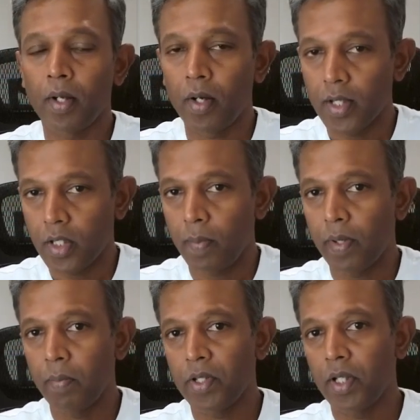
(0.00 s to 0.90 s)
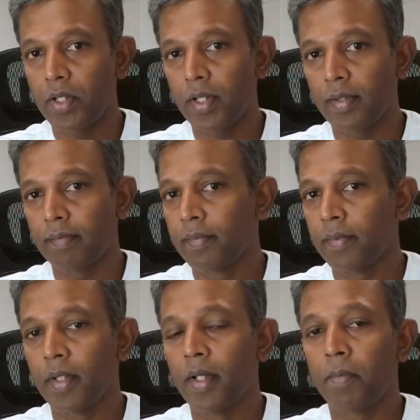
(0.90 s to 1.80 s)
cost optimization
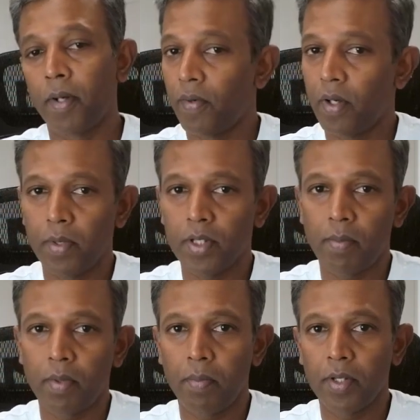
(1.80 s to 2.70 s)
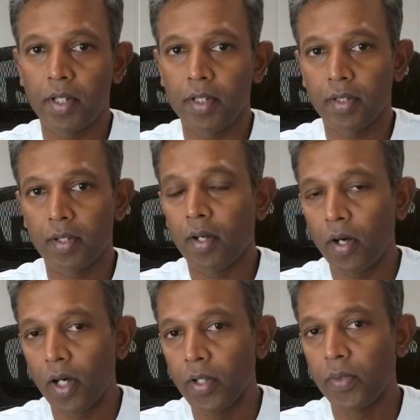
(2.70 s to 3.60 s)
performance optimization
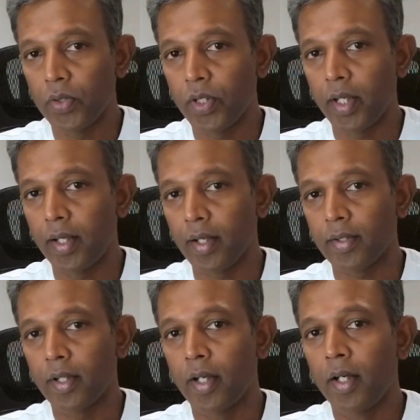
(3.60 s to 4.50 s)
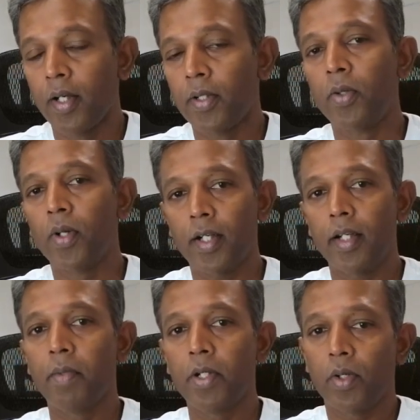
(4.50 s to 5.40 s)
all those areas do not
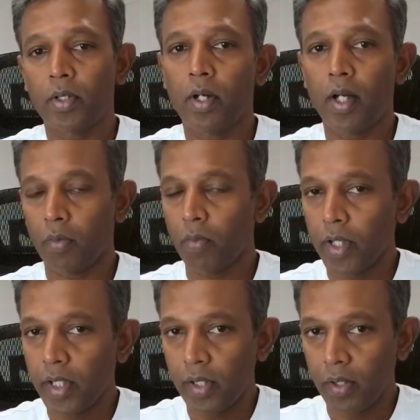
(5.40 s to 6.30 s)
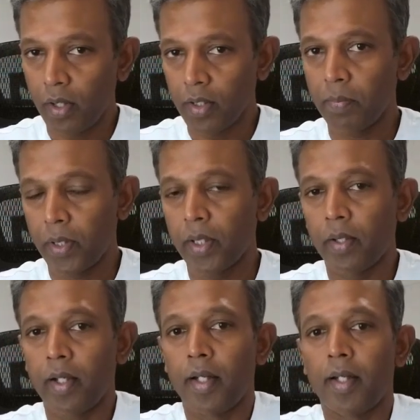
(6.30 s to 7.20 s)
limit your thought only on the
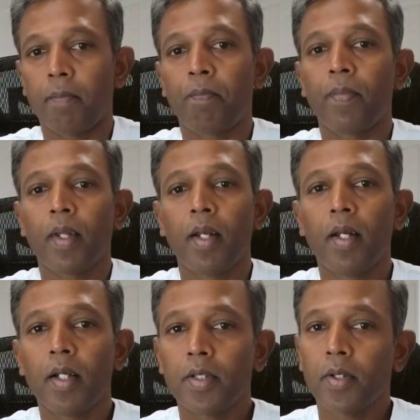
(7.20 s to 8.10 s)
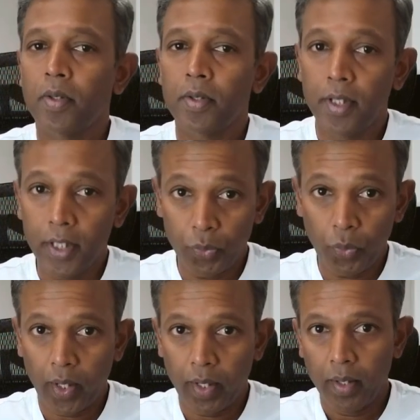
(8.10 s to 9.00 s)
particular area so this
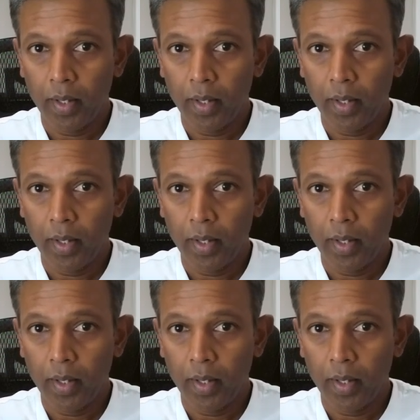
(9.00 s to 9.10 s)
way